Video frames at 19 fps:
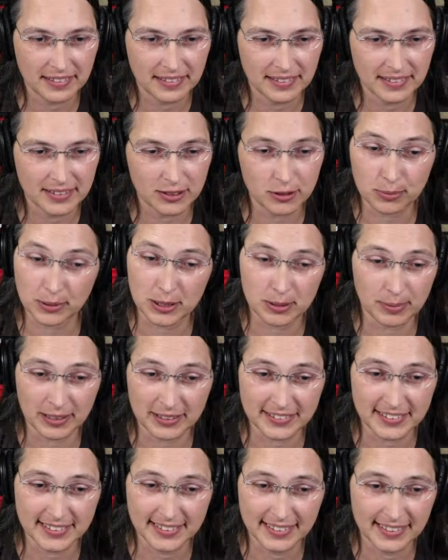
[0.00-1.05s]
There's a bunch of bugs.
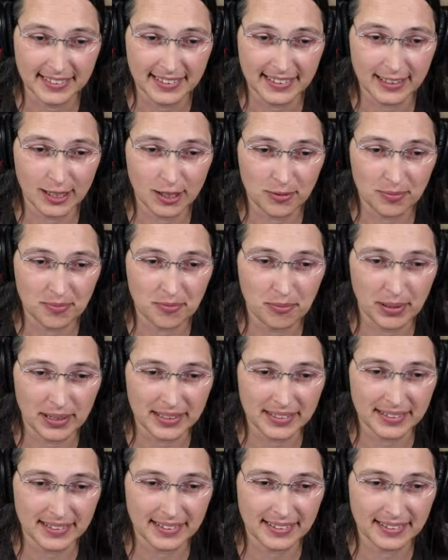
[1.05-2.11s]

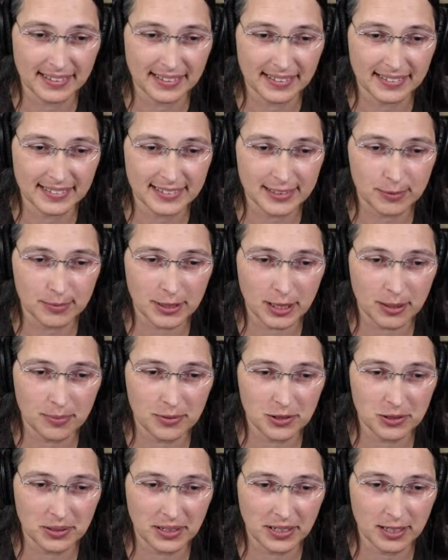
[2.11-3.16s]
But sometimes
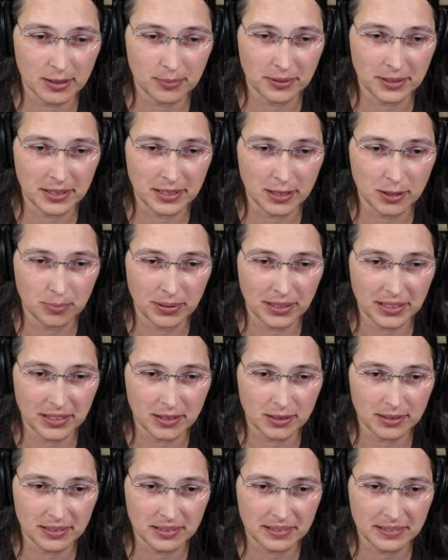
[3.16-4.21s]
you can end up with the
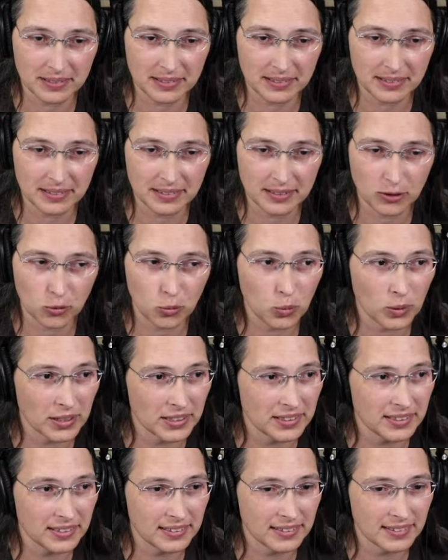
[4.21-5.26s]
player
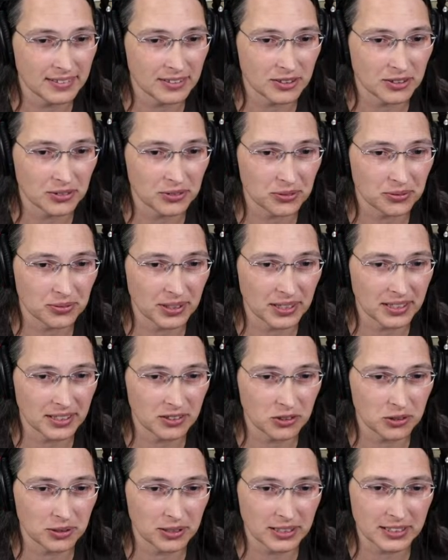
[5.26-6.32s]
1 running
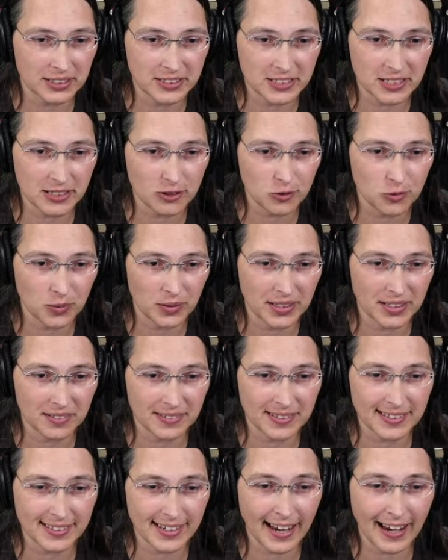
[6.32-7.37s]
into a collision when
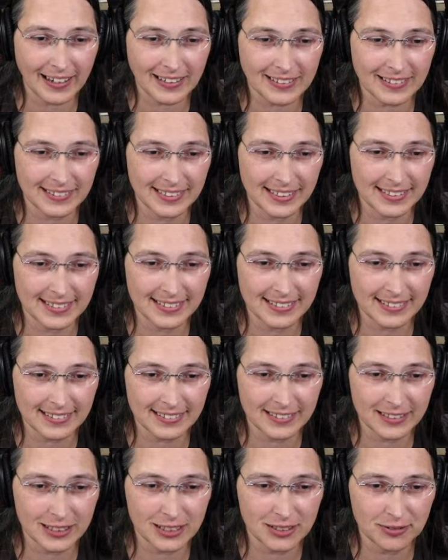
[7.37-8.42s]
there actually isn't a
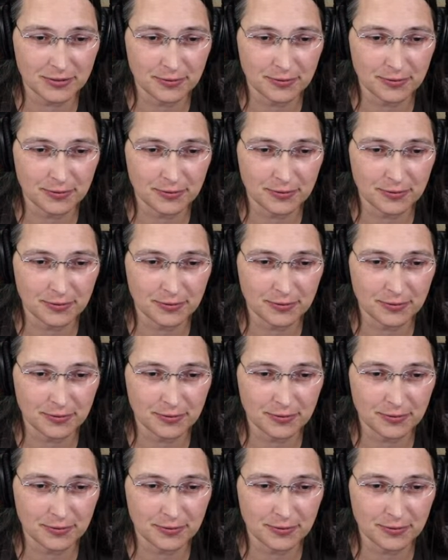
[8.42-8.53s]
collision.